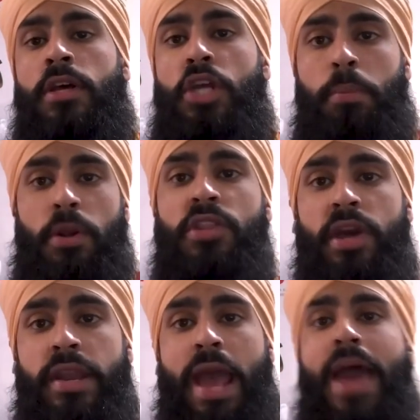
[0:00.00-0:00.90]
You're putting
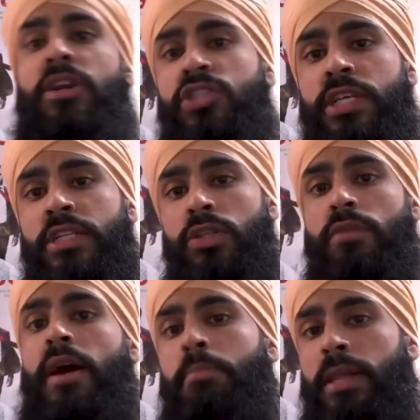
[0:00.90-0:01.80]
the energy into the
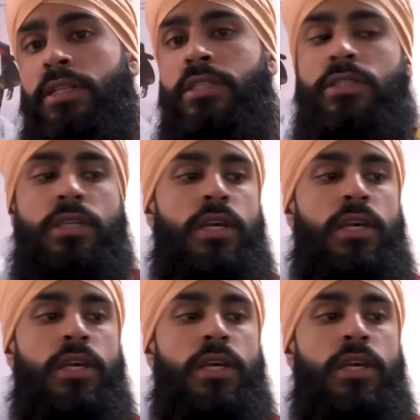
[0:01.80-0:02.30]
right places,